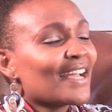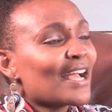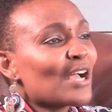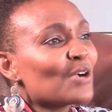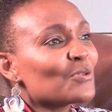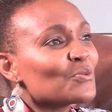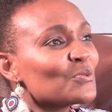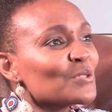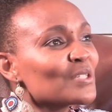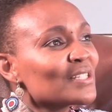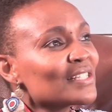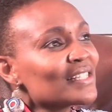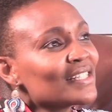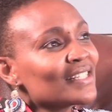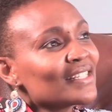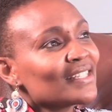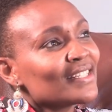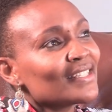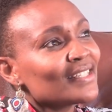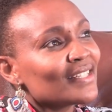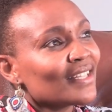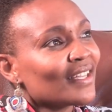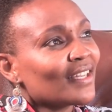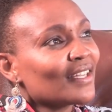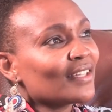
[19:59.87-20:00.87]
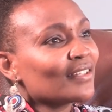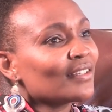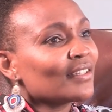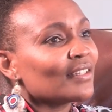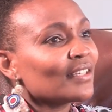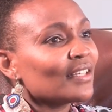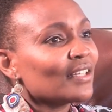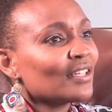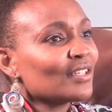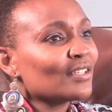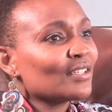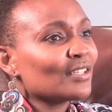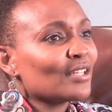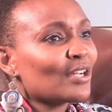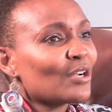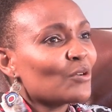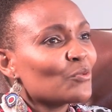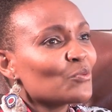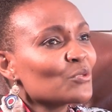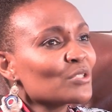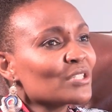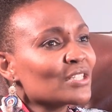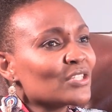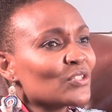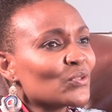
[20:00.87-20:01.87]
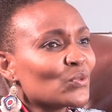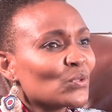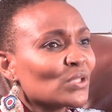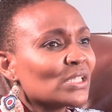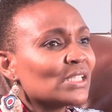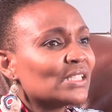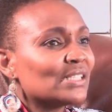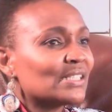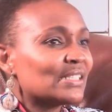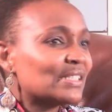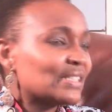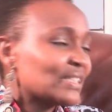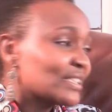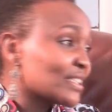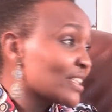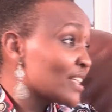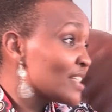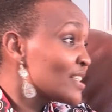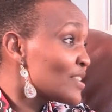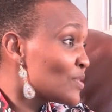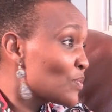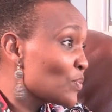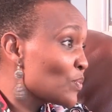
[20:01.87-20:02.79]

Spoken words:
I wasn't really serious.